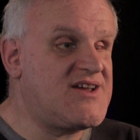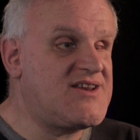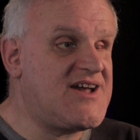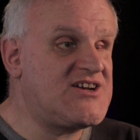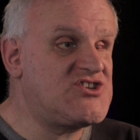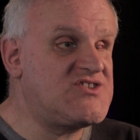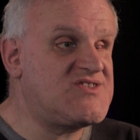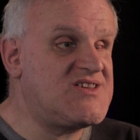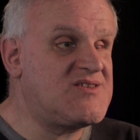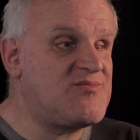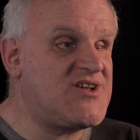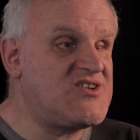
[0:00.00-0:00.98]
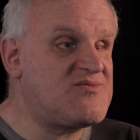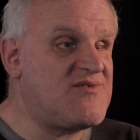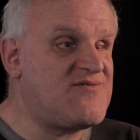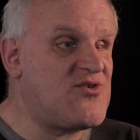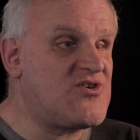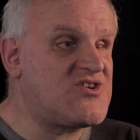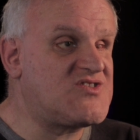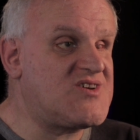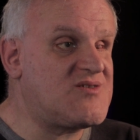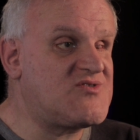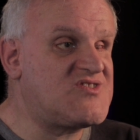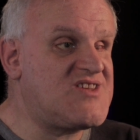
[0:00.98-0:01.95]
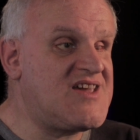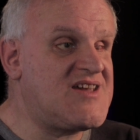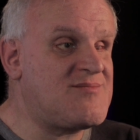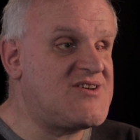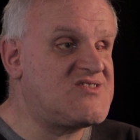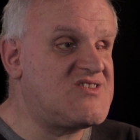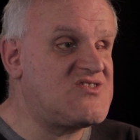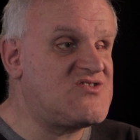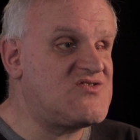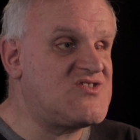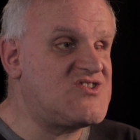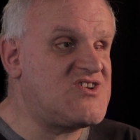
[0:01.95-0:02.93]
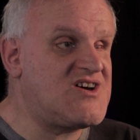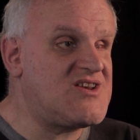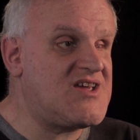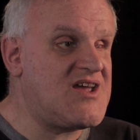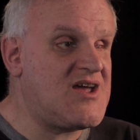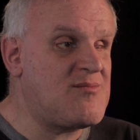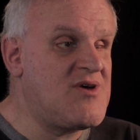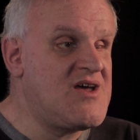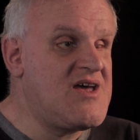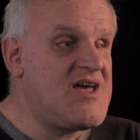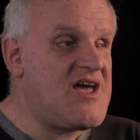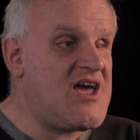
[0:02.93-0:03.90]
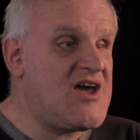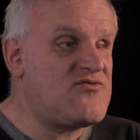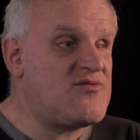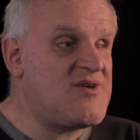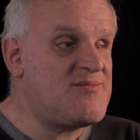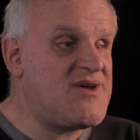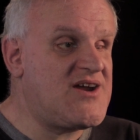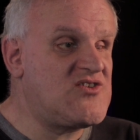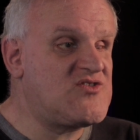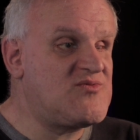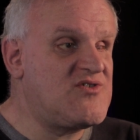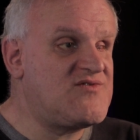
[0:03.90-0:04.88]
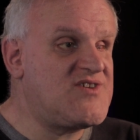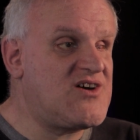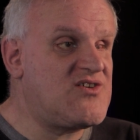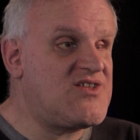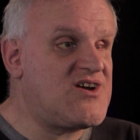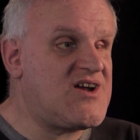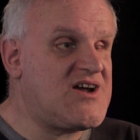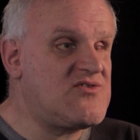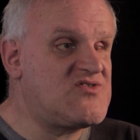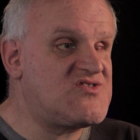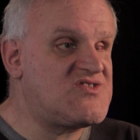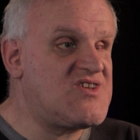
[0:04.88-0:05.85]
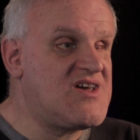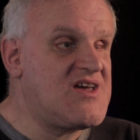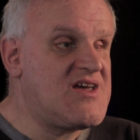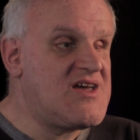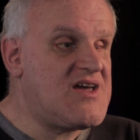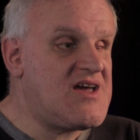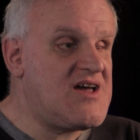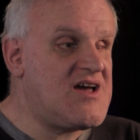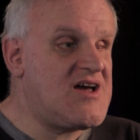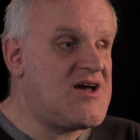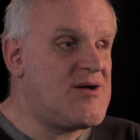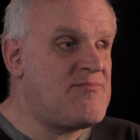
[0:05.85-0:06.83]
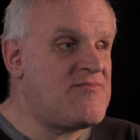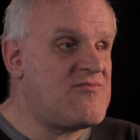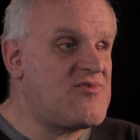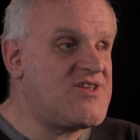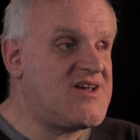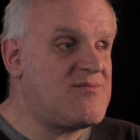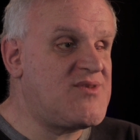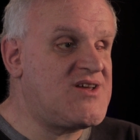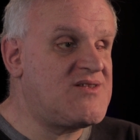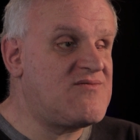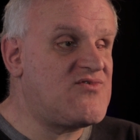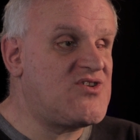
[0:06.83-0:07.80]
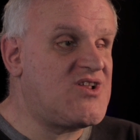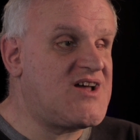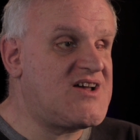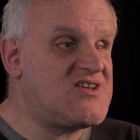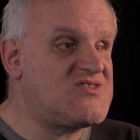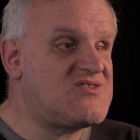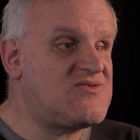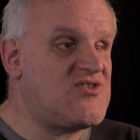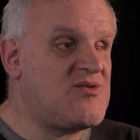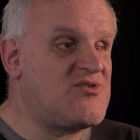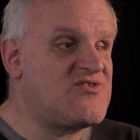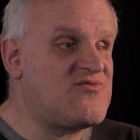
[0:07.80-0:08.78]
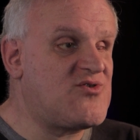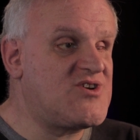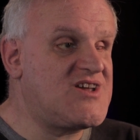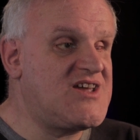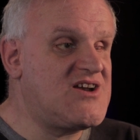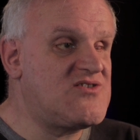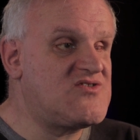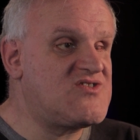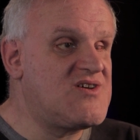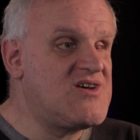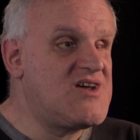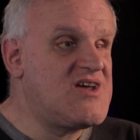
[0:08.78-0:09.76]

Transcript: I'd actually seen the place before because I was staying at my sister's in Tottenham after my parents moved out of their house where they'd been for the last almost 40 years.